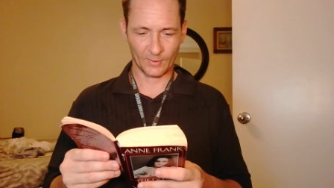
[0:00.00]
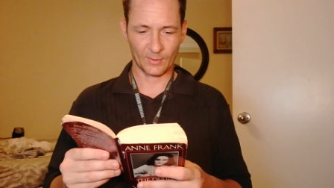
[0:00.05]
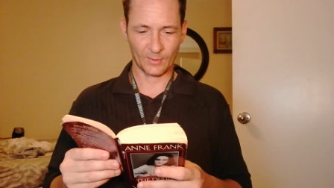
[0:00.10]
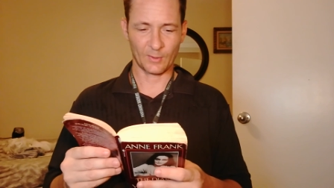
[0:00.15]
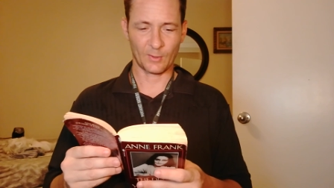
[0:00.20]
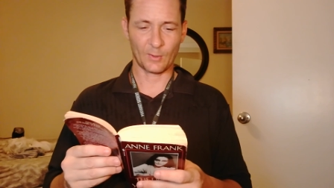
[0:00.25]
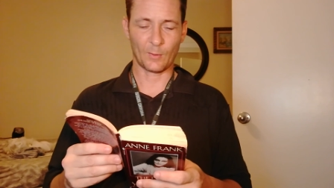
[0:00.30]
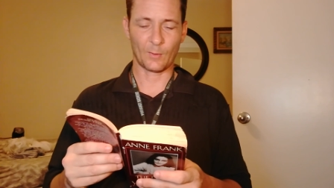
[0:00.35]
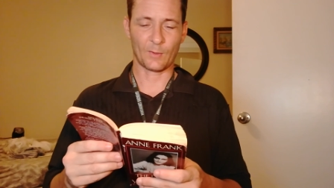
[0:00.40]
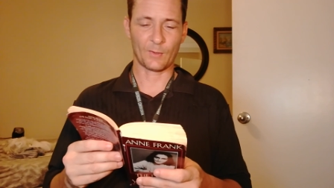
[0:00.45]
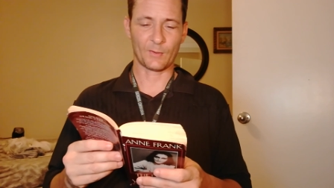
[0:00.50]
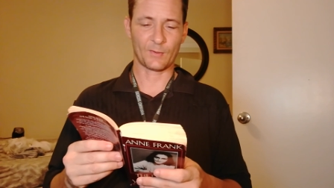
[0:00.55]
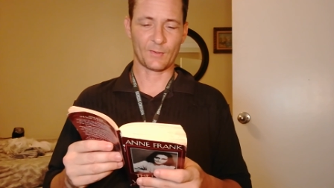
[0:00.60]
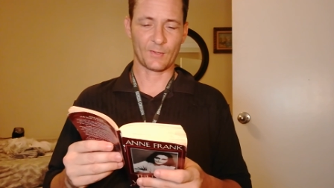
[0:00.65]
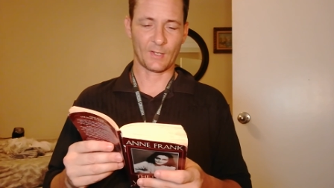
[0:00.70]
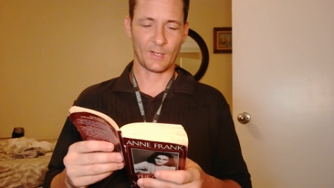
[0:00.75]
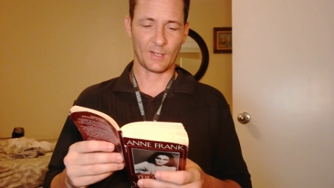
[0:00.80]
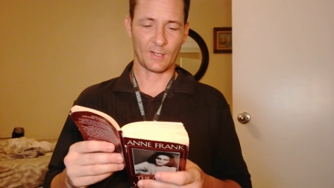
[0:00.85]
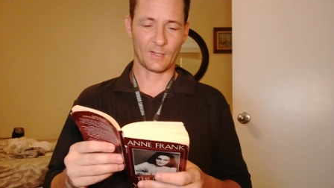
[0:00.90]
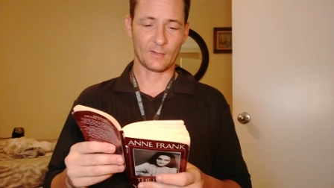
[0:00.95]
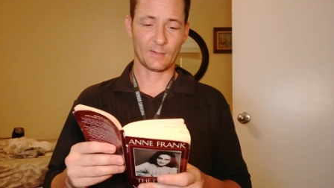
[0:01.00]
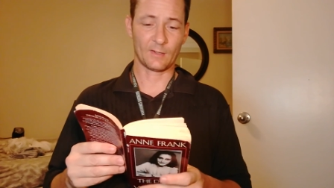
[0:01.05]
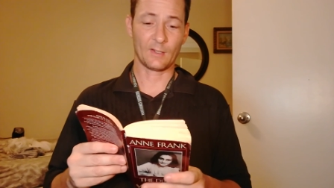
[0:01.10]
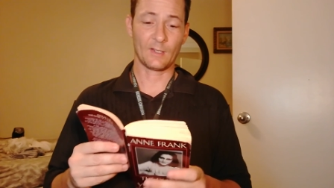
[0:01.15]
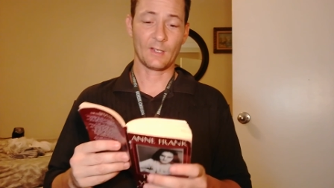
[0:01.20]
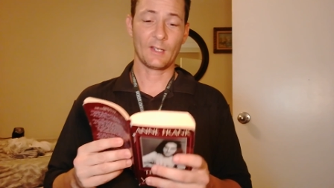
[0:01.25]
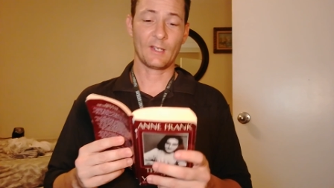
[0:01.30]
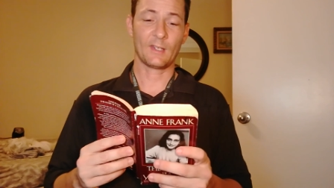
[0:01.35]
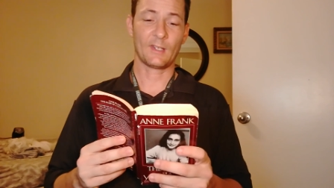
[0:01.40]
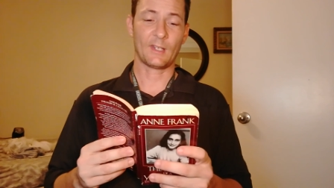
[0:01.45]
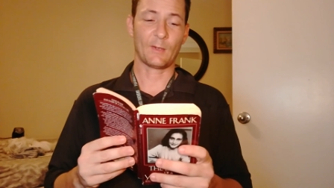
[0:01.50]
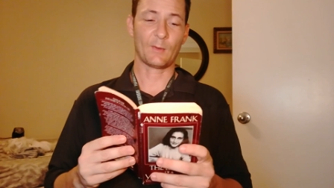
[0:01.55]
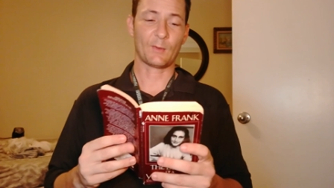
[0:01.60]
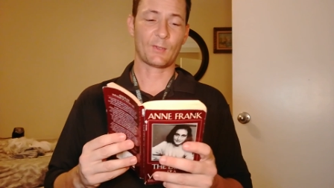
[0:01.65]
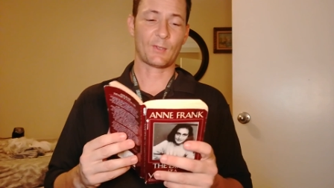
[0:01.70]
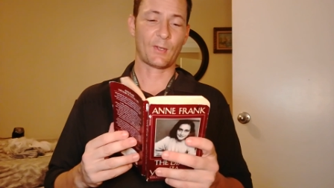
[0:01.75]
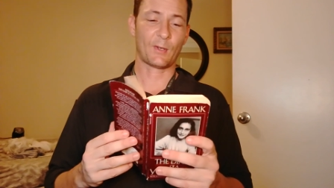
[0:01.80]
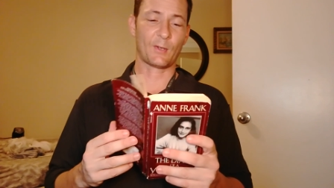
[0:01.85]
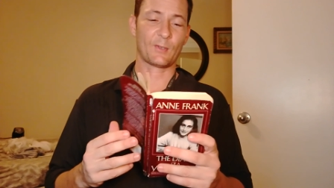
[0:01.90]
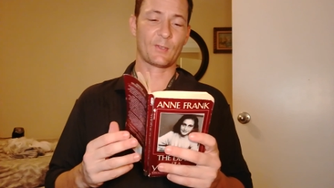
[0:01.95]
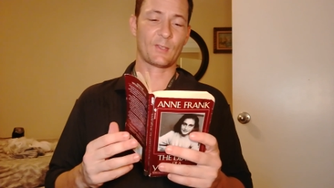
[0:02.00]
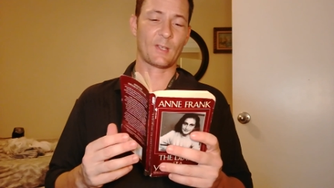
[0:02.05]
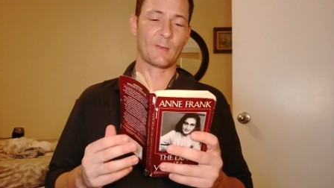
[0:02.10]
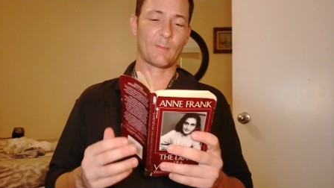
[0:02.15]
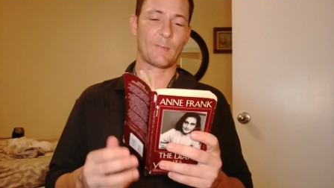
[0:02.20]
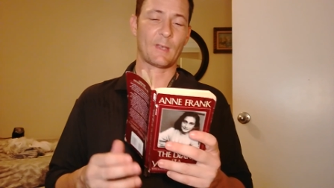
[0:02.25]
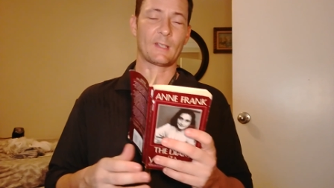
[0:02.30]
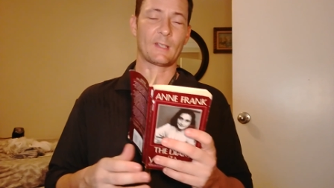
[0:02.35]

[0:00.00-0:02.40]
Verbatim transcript: Yours, Anne. That was Thursday, May